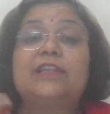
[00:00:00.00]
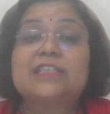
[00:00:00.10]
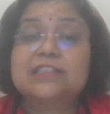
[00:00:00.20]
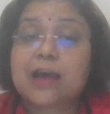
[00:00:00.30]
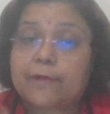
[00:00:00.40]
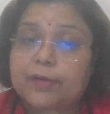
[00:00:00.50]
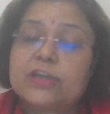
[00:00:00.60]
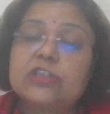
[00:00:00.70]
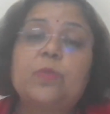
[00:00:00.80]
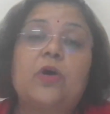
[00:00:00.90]
this is
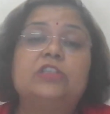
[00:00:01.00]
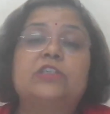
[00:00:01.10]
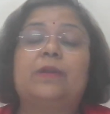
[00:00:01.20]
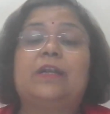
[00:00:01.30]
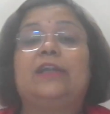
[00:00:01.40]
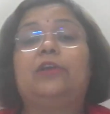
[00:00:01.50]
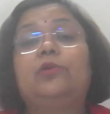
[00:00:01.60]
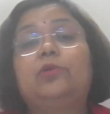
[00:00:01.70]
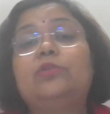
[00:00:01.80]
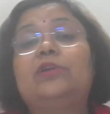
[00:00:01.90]
our responsibility
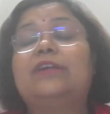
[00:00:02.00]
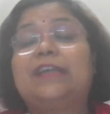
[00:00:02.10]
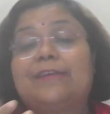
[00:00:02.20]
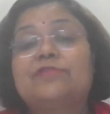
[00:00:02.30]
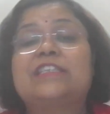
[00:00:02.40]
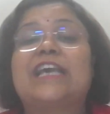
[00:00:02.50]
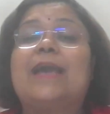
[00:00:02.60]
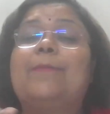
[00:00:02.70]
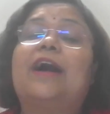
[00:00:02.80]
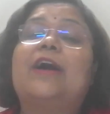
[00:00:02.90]
to give
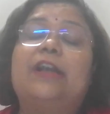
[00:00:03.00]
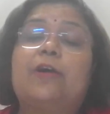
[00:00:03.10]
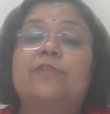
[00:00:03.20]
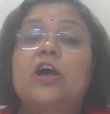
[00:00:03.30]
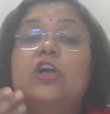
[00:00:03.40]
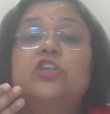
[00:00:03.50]
same kind of